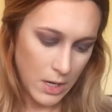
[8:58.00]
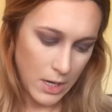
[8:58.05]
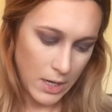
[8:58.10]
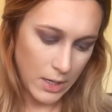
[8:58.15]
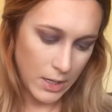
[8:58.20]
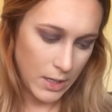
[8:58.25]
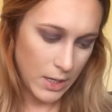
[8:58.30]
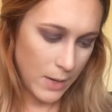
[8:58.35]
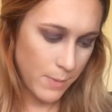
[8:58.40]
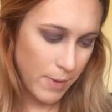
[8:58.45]

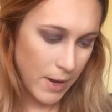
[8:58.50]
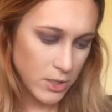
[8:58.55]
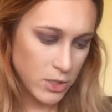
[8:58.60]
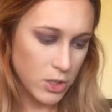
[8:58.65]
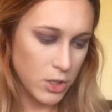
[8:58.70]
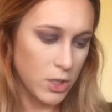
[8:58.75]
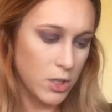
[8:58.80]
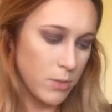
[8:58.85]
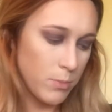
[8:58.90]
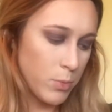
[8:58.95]
And I'm
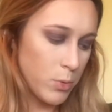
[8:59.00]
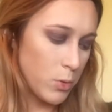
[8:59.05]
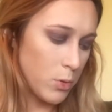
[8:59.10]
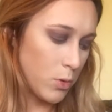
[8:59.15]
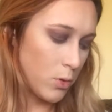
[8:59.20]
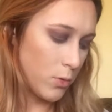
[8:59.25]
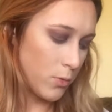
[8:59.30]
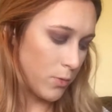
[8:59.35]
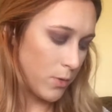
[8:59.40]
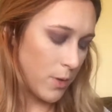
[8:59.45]
actually going to
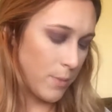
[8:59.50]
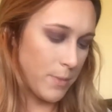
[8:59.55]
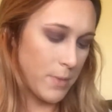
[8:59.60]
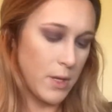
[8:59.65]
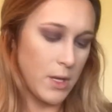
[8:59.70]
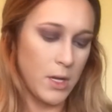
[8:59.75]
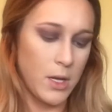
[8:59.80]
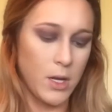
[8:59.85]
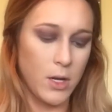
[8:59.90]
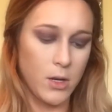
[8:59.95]
pull from
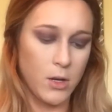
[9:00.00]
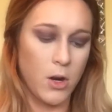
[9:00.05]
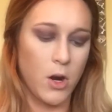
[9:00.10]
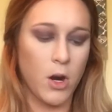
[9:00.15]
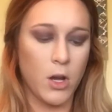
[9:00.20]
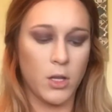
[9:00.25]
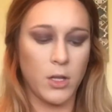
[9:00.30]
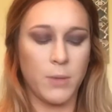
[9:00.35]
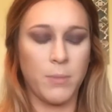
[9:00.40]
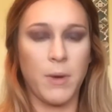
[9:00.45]
the
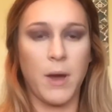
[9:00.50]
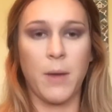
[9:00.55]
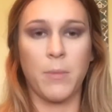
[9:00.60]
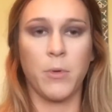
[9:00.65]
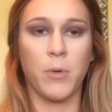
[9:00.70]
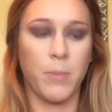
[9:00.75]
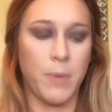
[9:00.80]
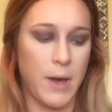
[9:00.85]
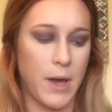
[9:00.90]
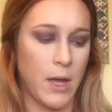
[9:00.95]
Carli
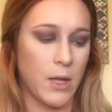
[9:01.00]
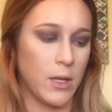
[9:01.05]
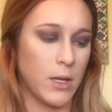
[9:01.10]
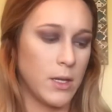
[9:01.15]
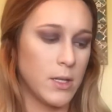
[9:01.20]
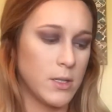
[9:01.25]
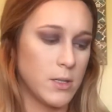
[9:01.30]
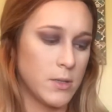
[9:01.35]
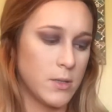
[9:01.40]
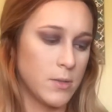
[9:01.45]
Bybel
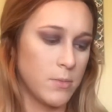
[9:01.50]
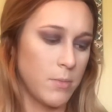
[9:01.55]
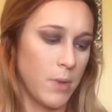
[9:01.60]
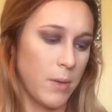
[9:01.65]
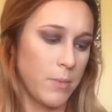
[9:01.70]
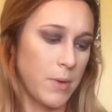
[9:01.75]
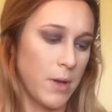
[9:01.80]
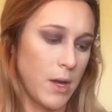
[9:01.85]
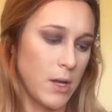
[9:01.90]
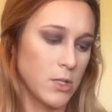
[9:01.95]
palette
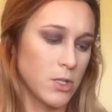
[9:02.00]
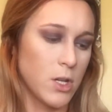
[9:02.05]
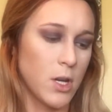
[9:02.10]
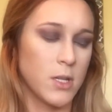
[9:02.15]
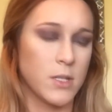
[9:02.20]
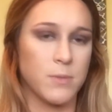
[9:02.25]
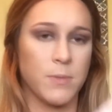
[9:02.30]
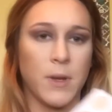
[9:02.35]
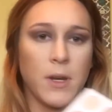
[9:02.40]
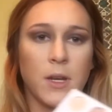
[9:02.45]
by
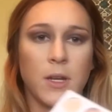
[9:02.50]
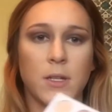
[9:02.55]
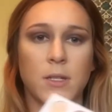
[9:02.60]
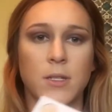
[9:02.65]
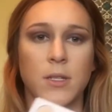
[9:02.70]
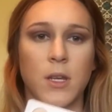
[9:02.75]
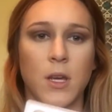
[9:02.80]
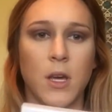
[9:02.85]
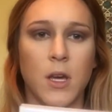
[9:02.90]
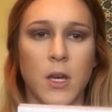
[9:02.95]

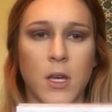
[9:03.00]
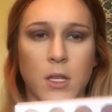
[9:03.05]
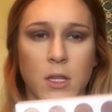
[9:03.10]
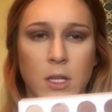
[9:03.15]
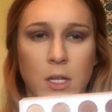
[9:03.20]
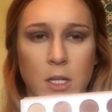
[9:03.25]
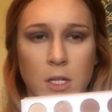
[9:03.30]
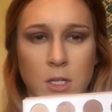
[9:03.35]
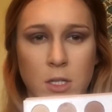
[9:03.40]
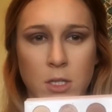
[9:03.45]
BHcosmetics
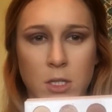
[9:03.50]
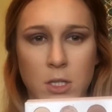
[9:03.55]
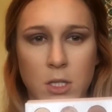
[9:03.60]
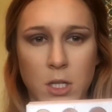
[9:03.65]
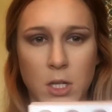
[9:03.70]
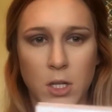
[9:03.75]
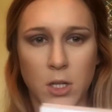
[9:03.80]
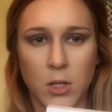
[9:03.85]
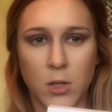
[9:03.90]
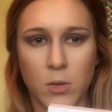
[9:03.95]
the
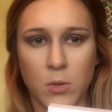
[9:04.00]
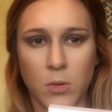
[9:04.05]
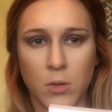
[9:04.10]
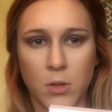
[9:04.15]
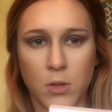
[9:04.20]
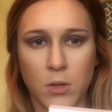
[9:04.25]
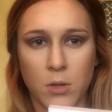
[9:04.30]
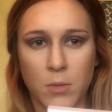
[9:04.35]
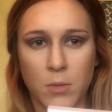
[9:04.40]
two